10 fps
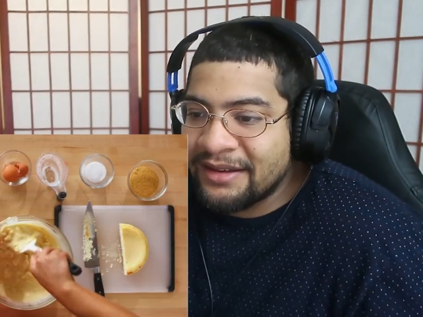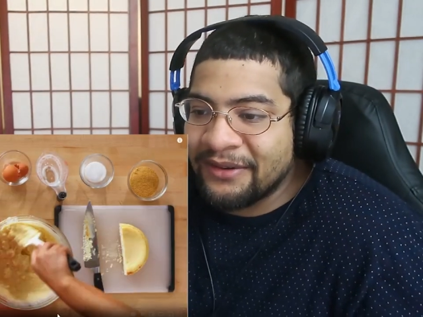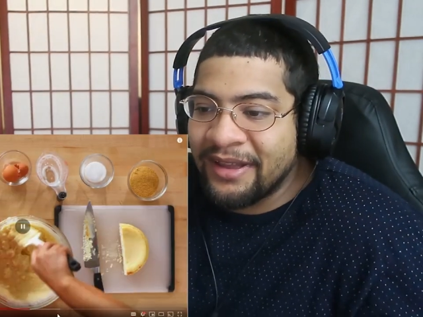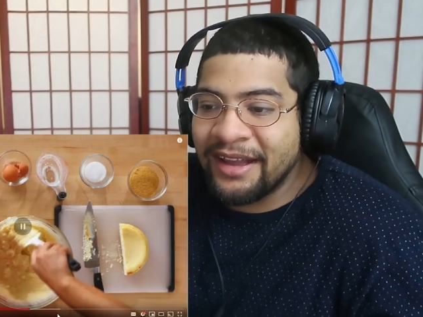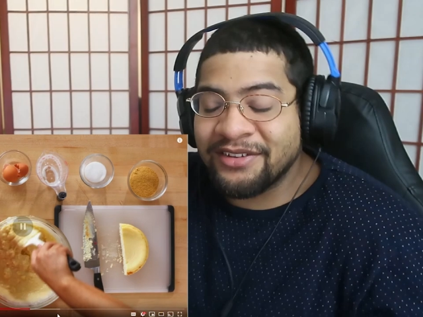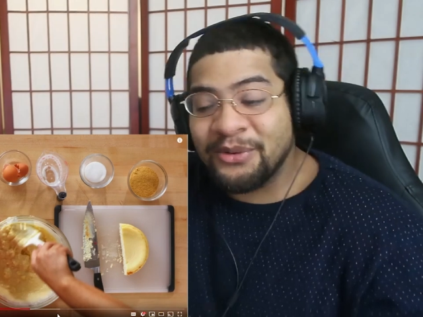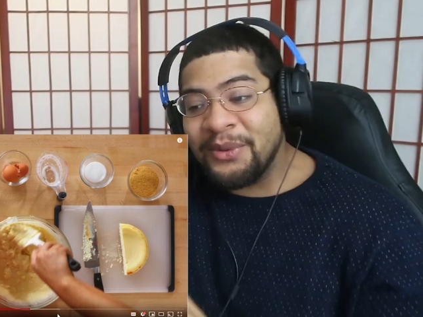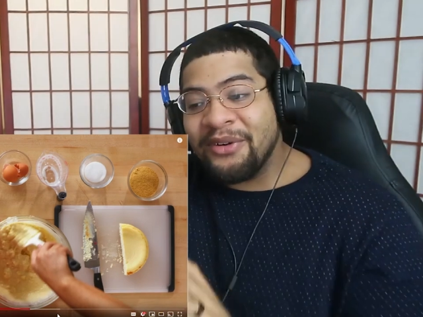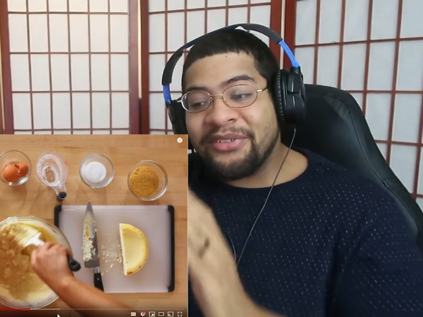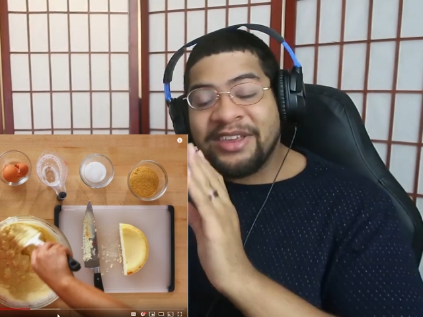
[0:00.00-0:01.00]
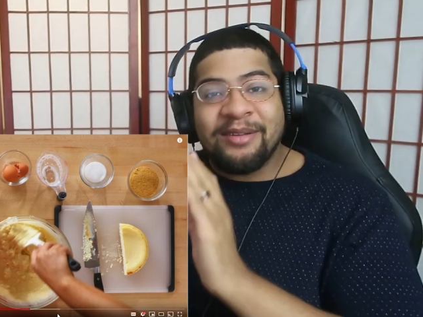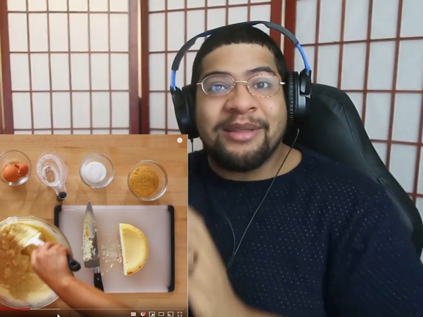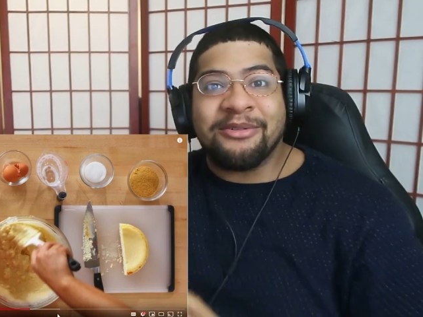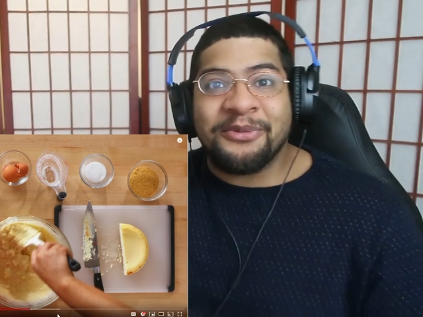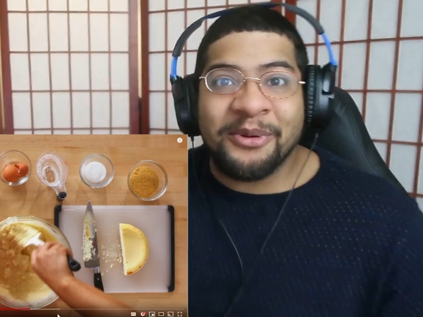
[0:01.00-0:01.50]
Okay, so we're gonna
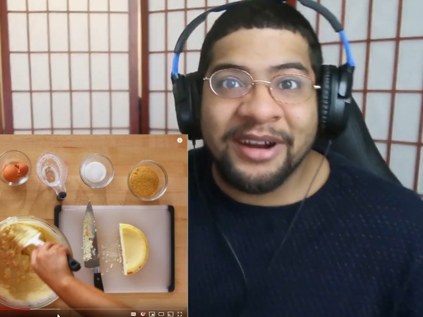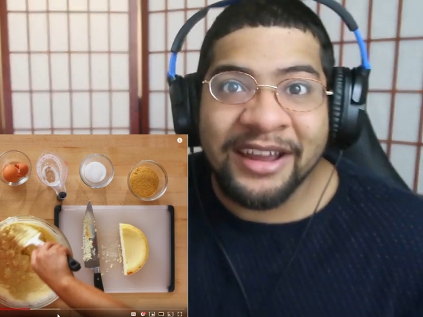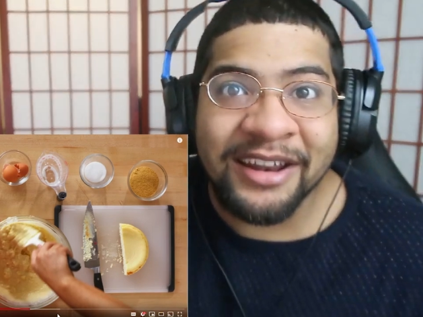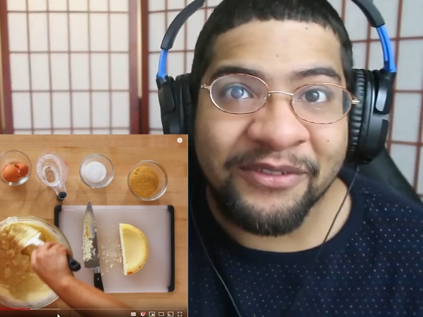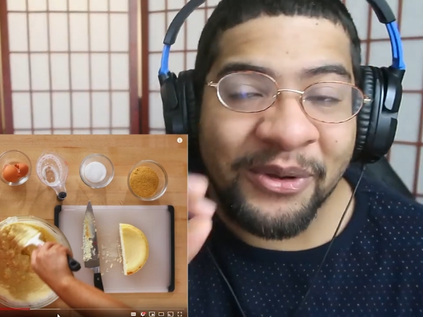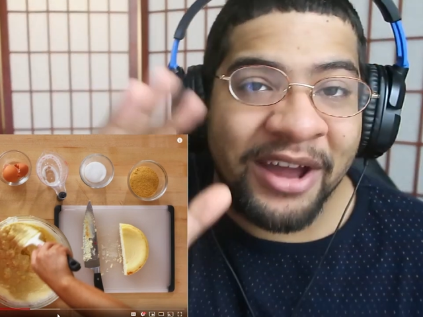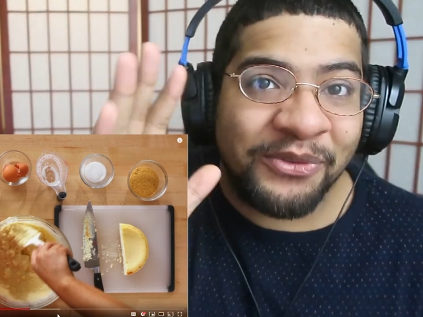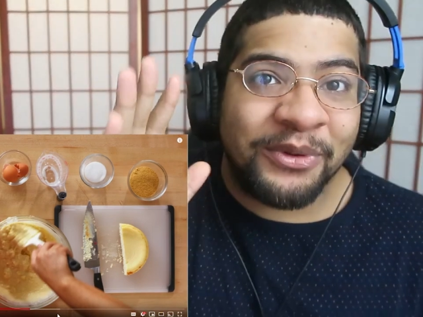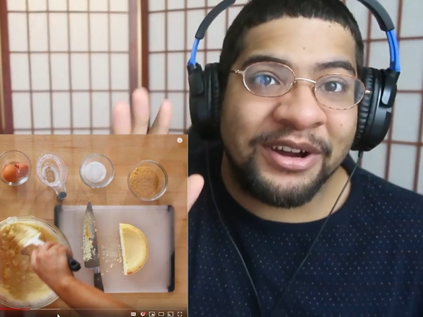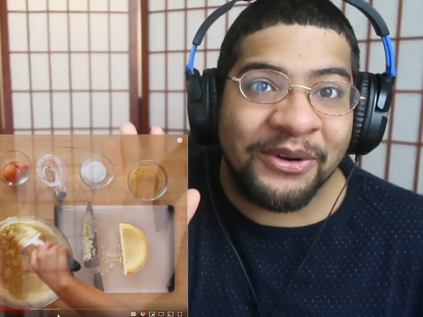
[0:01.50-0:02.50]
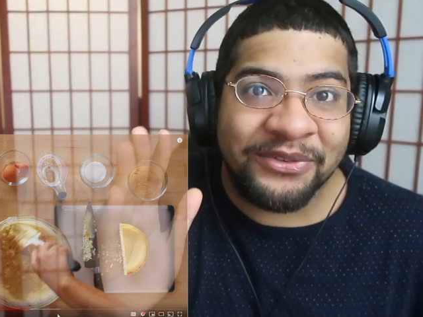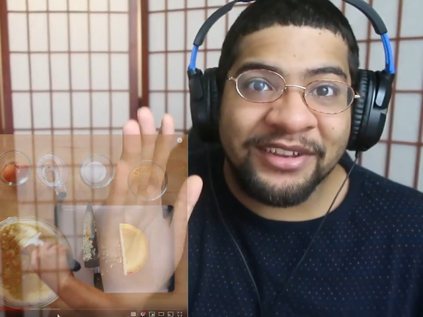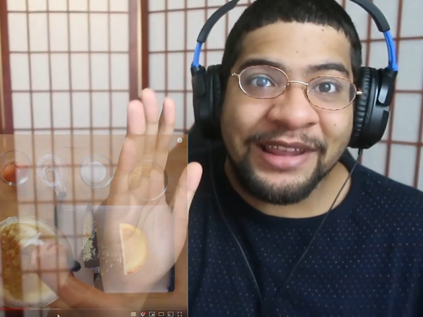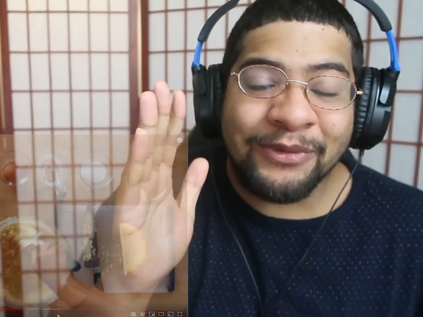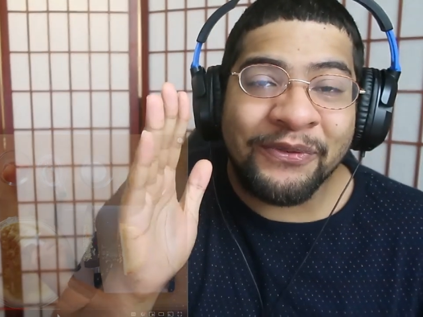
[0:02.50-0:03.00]
skip level four again. If you guys wanna go
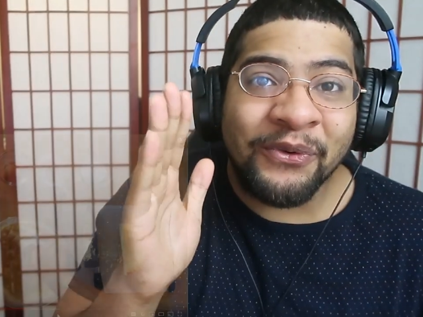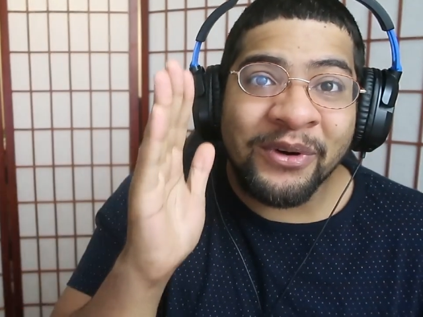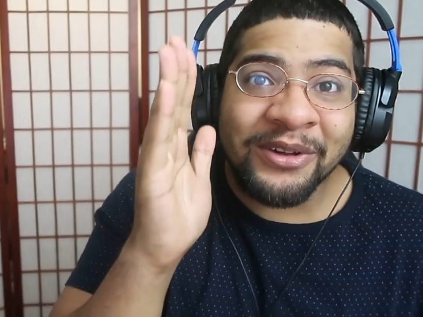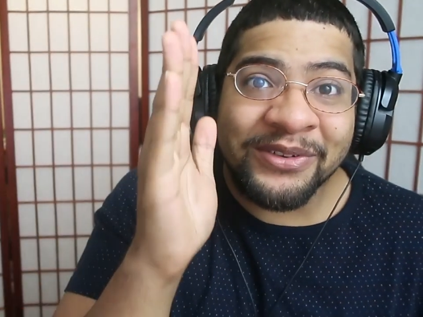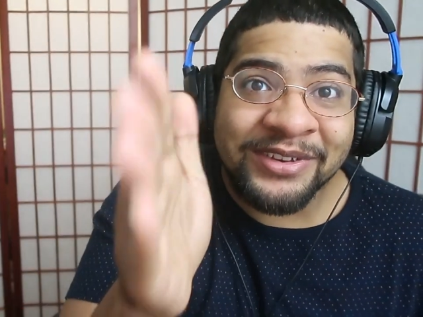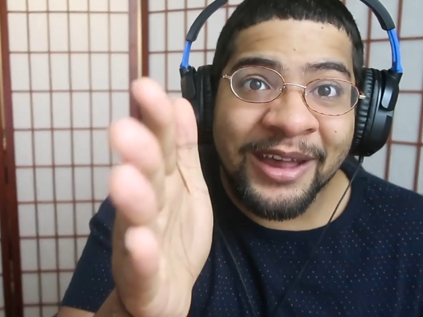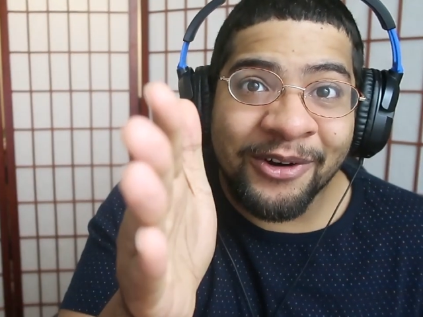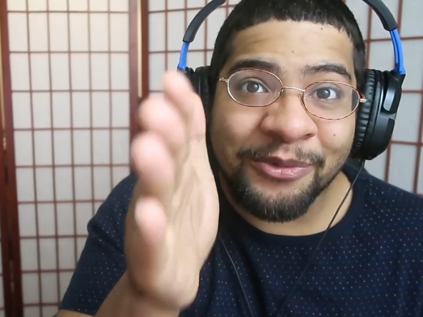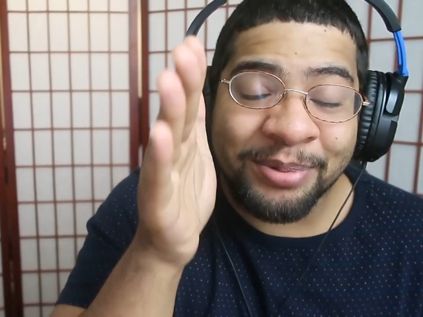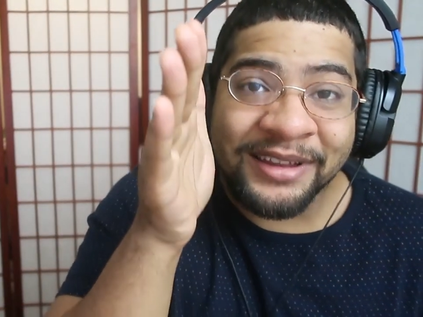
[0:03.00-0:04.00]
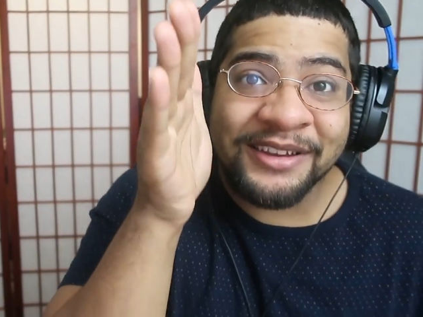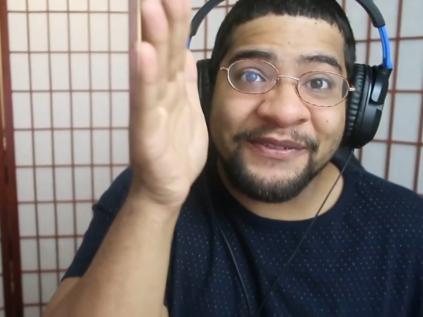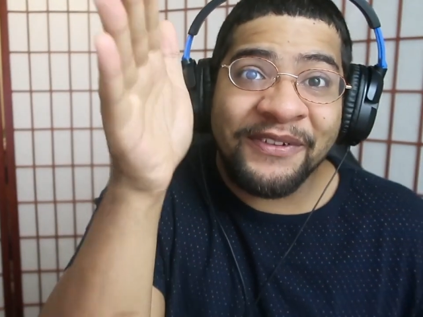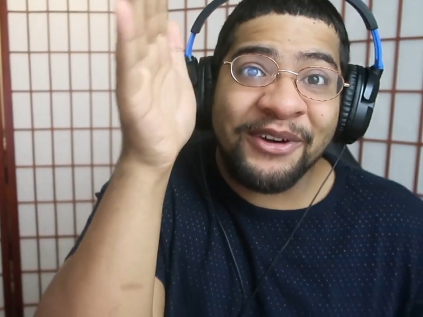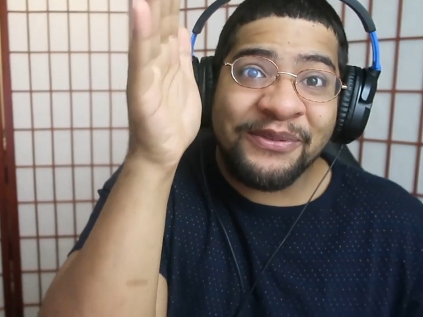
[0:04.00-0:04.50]
see level four yourself,
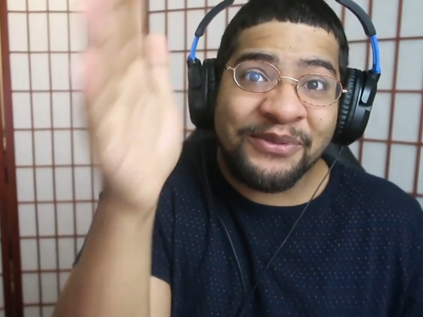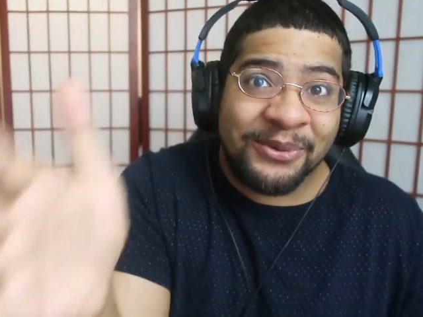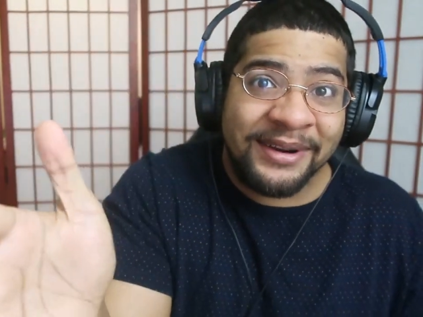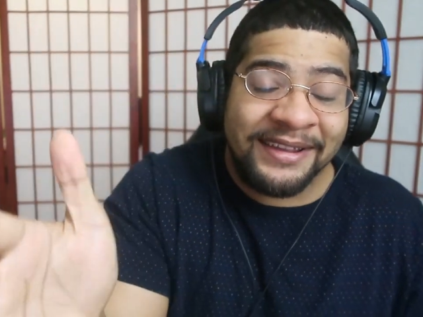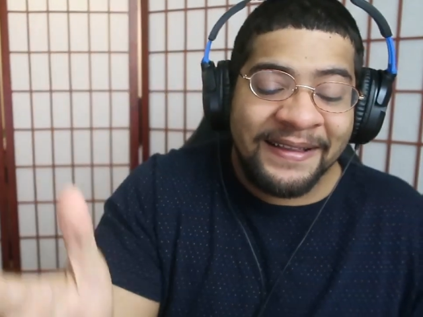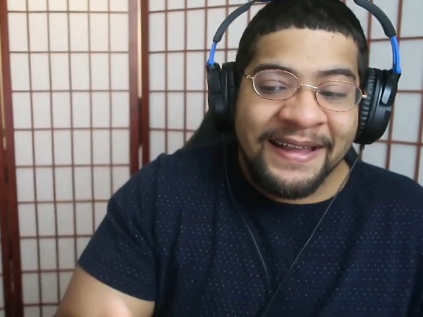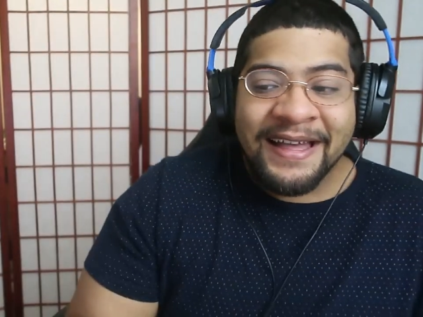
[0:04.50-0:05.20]
please feel free.